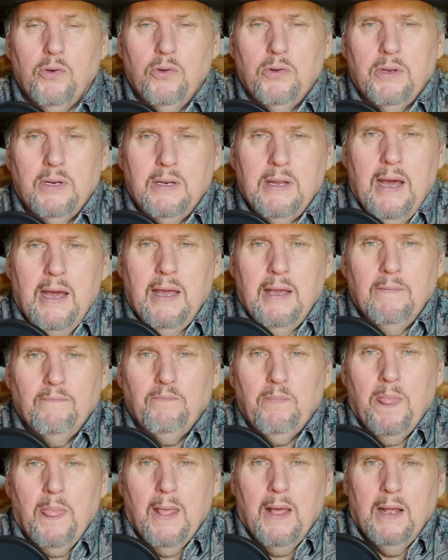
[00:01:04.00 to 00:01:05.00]
today.
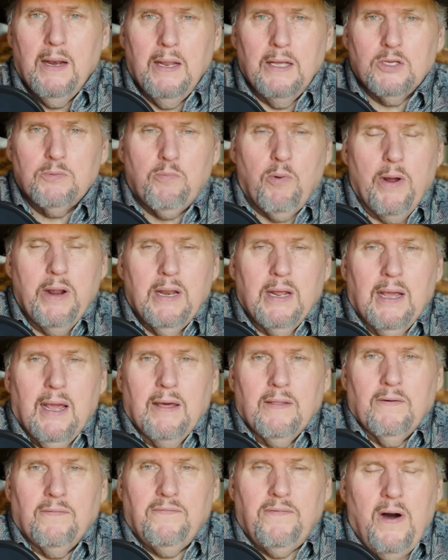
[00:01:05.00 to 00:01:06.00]
Let's pray
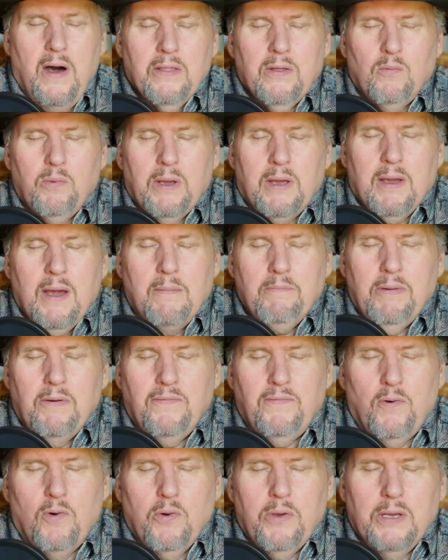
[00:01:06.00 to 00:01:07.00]
together. Father, we come
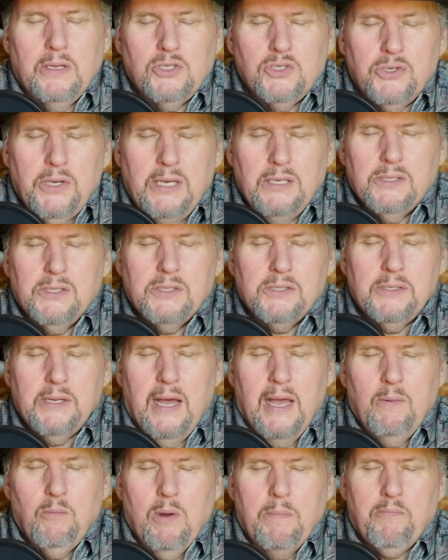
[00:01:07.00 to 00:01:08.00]
before you in Jesus'
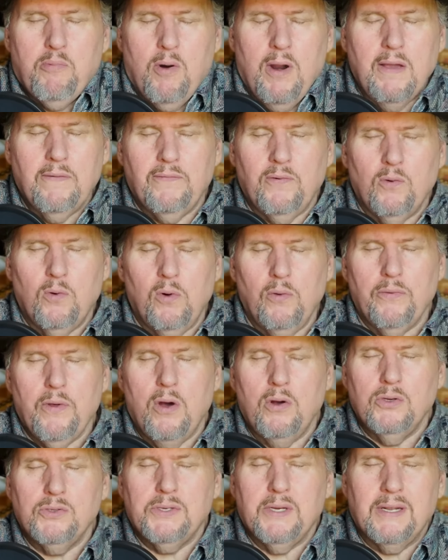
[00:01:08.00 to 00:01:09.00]
name. We pray for all
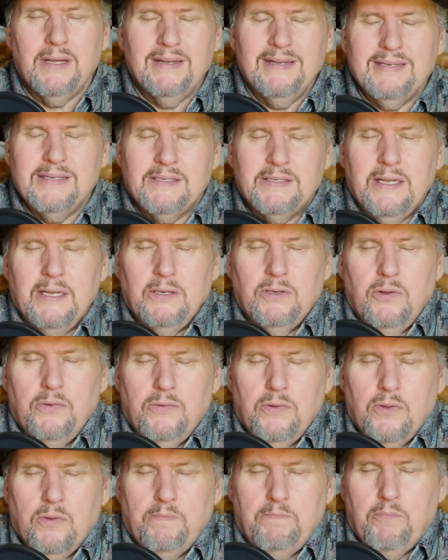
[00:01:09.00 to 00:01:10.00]
those that are listening to
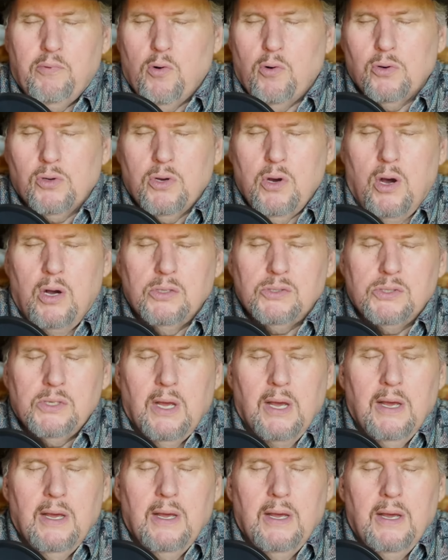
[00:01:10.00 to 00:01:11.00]
this broadcast,
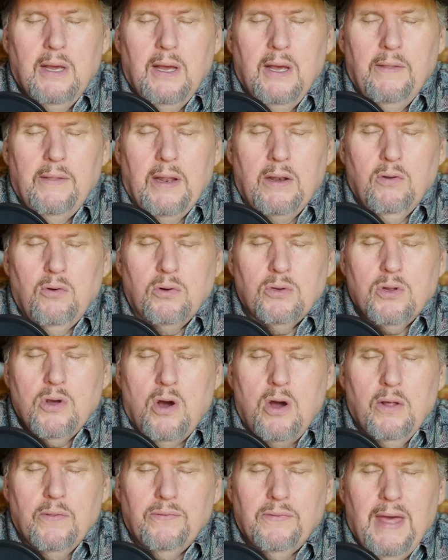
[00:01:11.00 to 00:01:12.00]
that, Lord
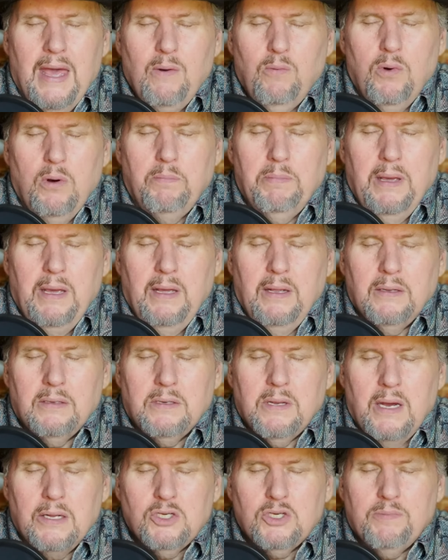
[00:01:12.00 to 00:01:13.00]
God, they will be
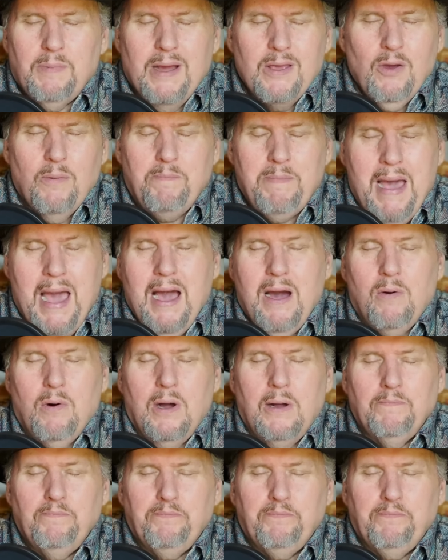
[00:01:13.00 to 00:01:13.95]
touched by your power,